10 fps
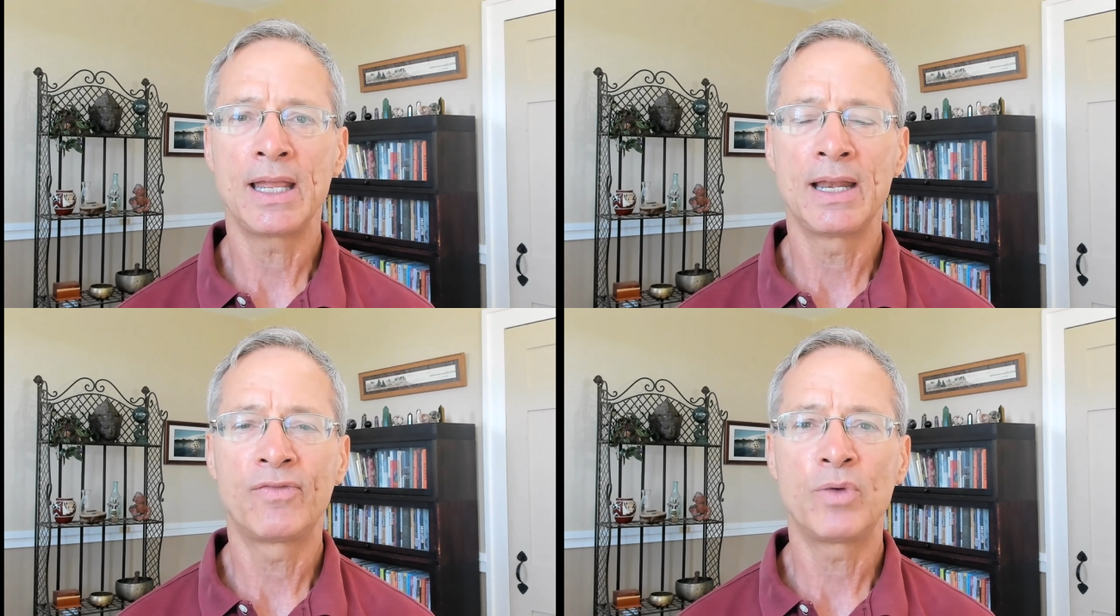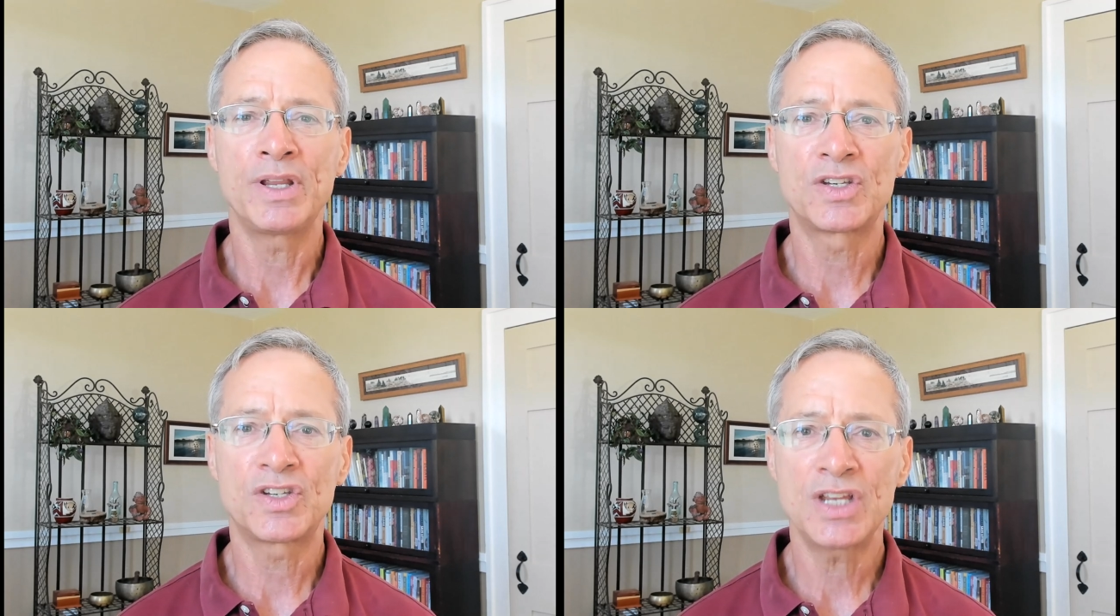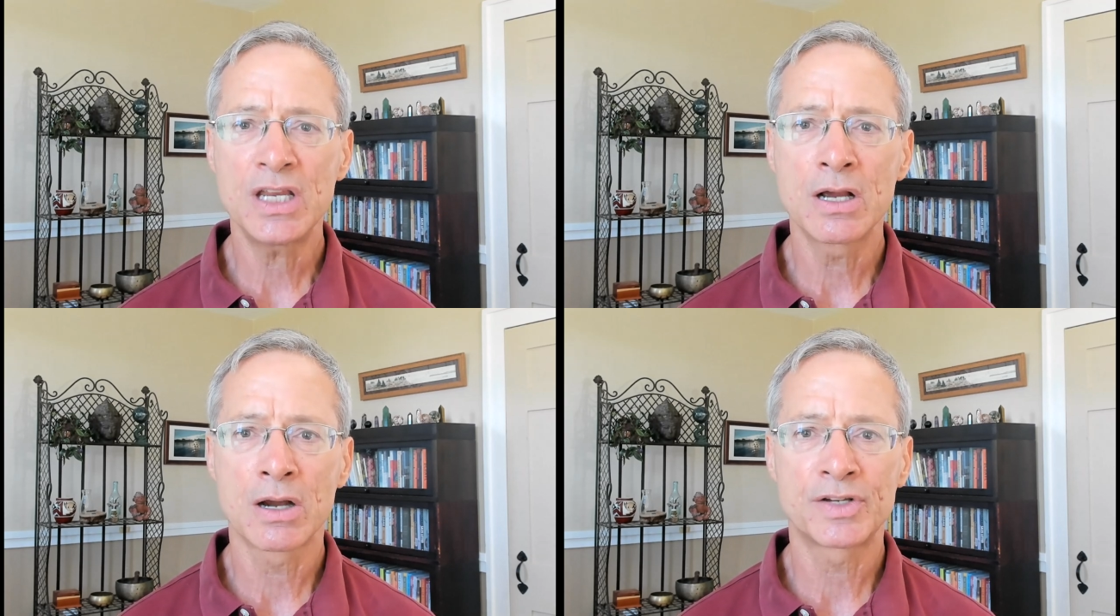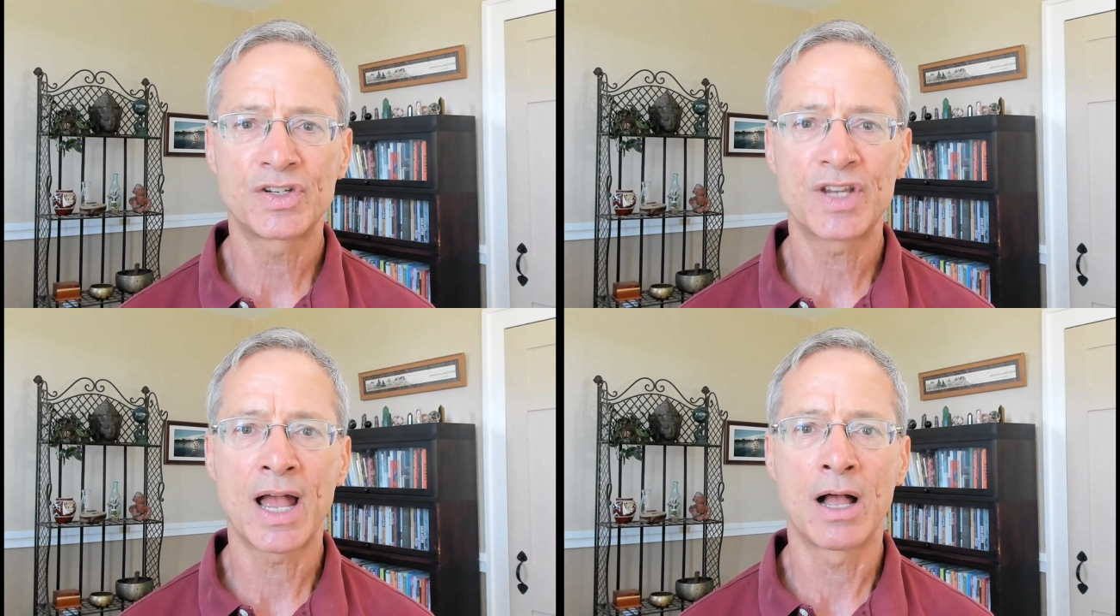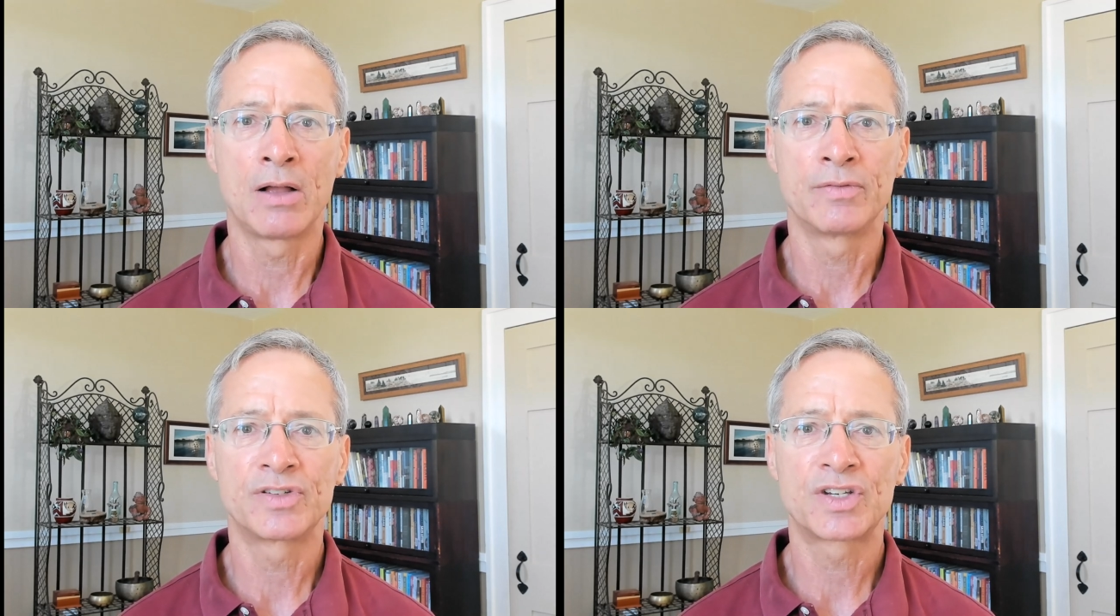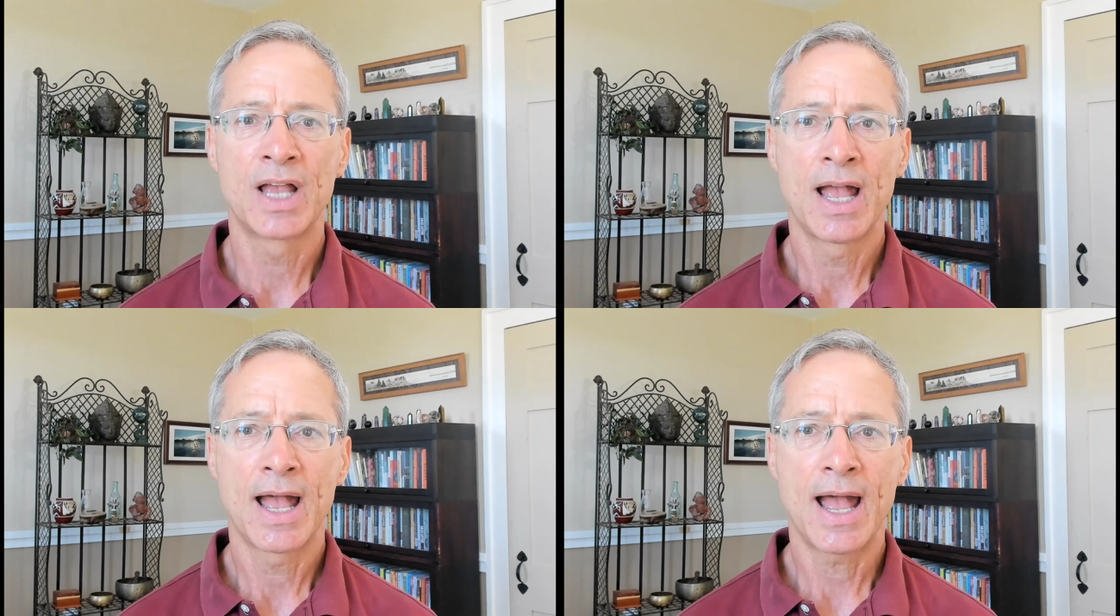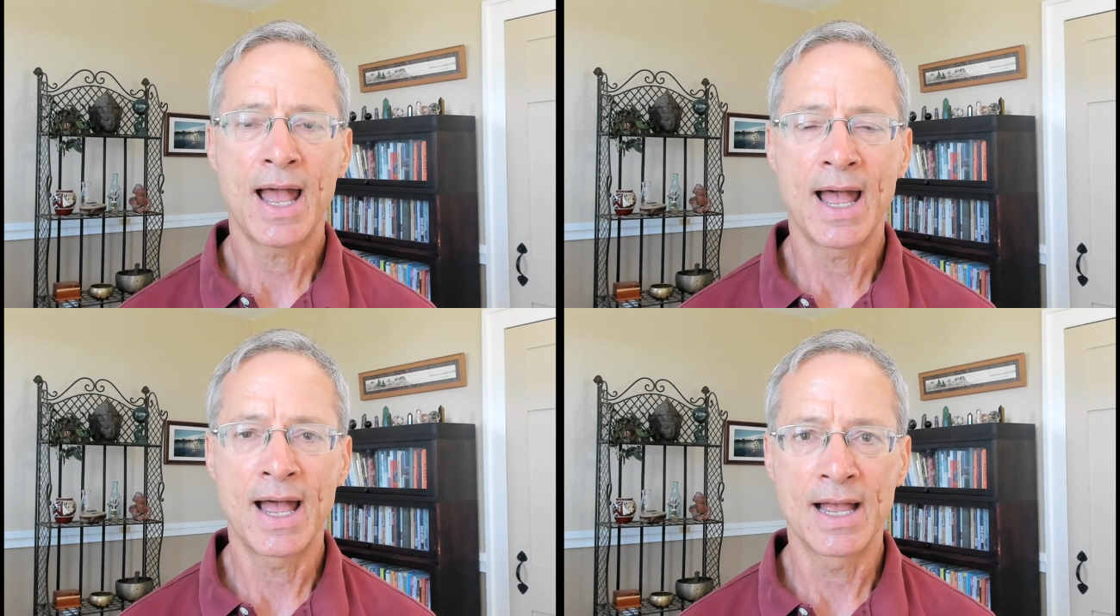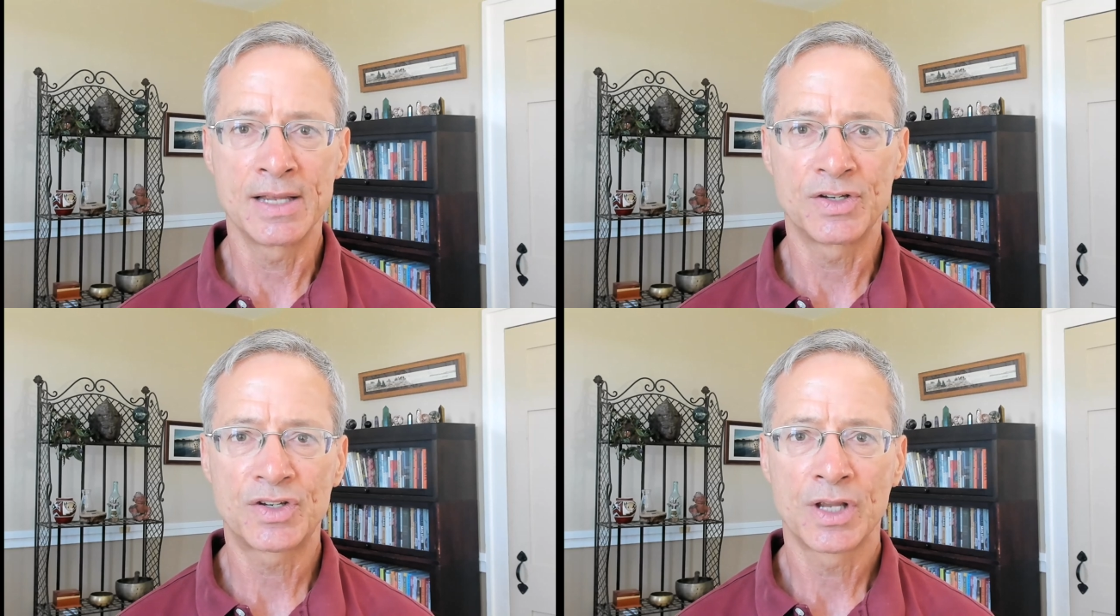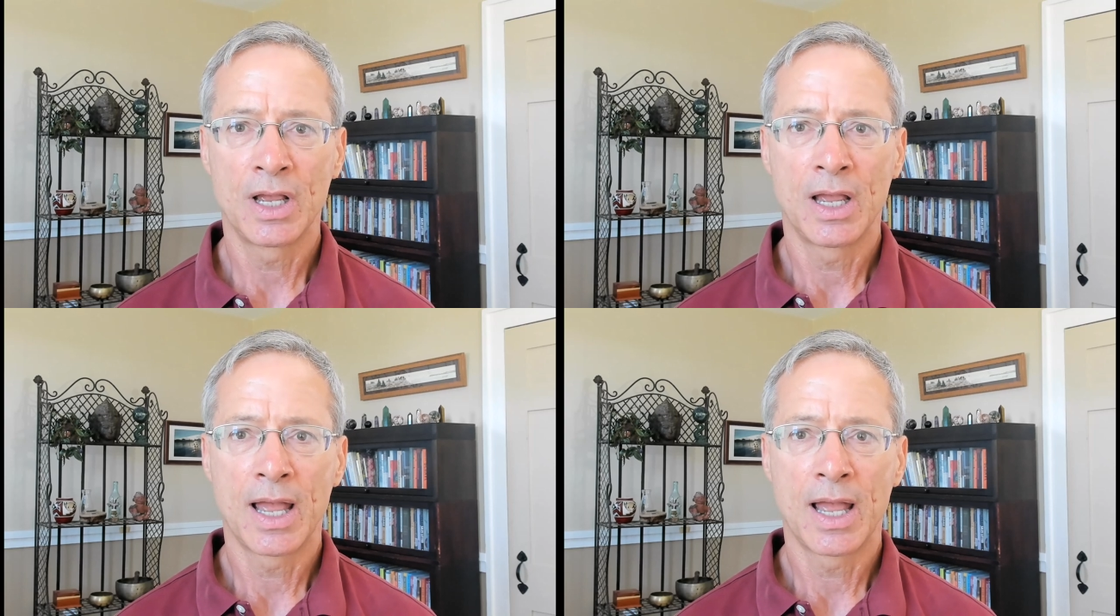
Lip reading: and if we see ourselves as